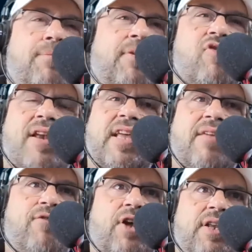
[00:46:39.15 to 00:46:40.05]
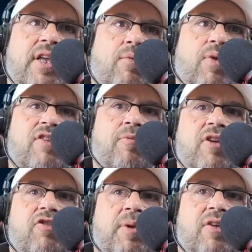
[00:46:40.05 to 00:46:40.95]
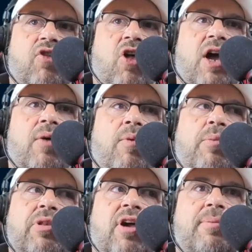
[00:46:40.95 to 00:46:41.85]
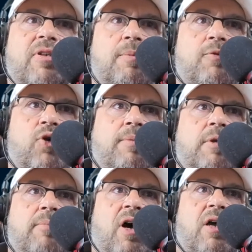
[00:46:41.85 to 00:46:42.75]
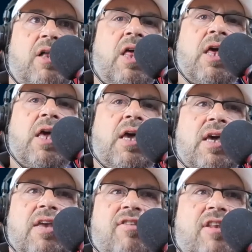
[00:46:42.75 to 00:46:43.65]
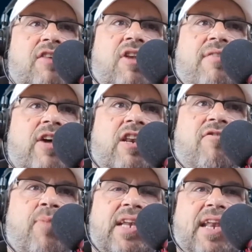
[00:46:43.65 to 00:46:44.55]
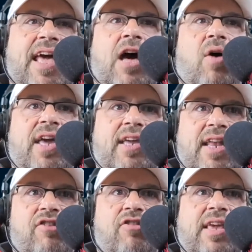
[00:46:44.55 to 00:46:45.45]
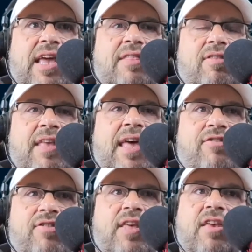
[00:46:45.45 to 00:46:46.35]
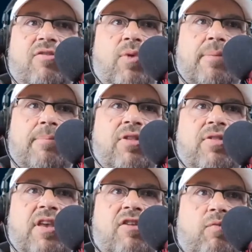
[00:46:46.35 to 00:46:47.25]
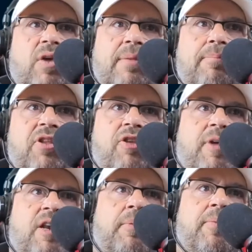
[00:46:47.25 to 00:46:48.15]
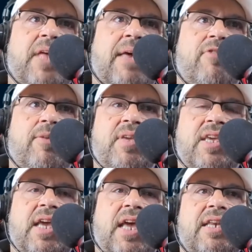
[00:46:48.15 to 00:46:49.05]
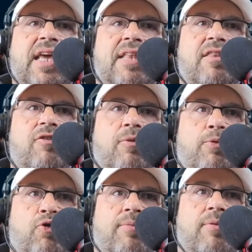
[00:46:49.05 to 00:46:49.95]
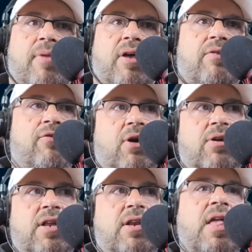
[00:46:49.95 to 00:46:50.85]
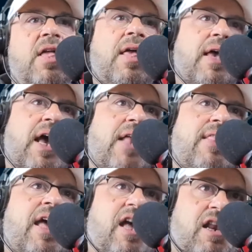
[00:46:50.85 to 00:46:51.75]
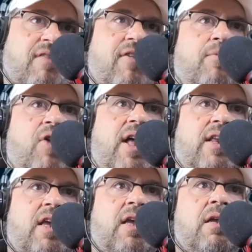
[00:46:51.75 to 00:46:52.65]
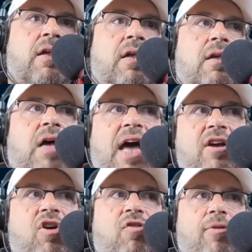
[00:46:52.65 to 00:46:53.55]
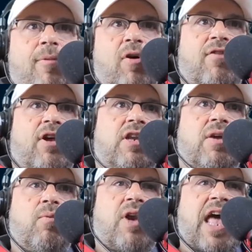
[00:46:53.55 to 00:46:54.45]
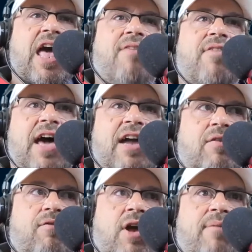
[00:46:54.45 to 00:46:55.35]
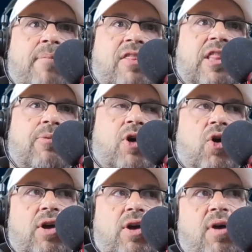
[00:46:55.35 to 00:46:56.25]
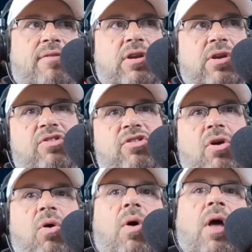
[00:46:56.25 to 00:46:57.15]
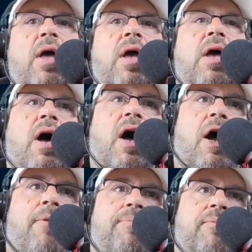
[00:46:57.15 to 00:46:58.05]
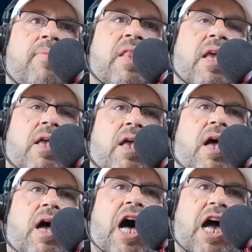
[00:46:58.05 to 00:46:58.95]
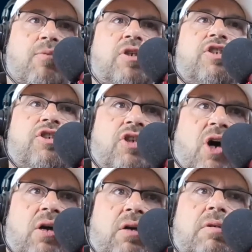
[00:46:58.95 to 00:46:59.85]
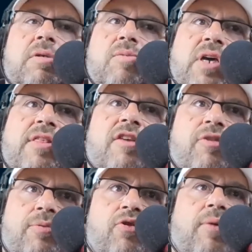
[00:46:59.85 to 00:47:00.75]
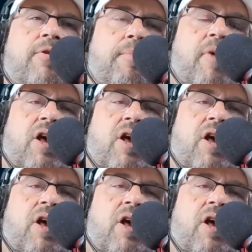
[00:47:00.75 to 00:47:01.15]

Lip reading: Trying to get funding and raising money is a big slog. And when we talked about subscription model, he said, listen, I've got enough money now. I can actually test this. We can build this. We can build the minimum MVP and get the subscription model started. And then if I'm ready, I can go for more funding when I have active monthly recurring revenue. So I would start with a subscription model.